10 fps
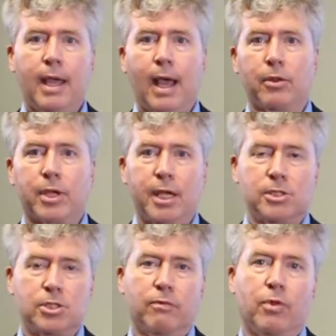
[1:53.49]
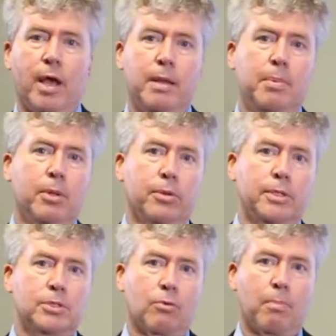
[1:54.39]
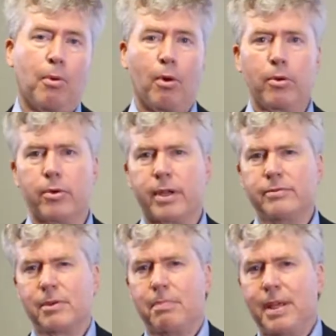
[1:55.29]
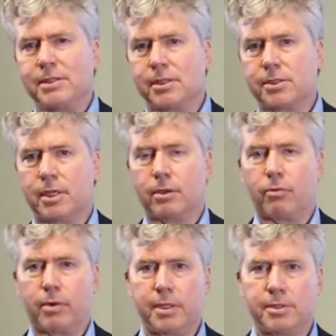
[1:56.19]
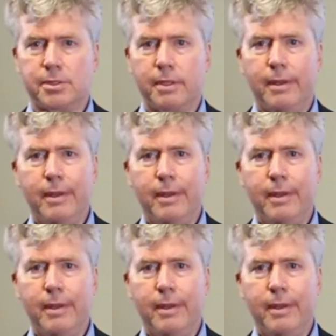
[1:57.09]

Allocation of liabilities to a partner gives a basis increase.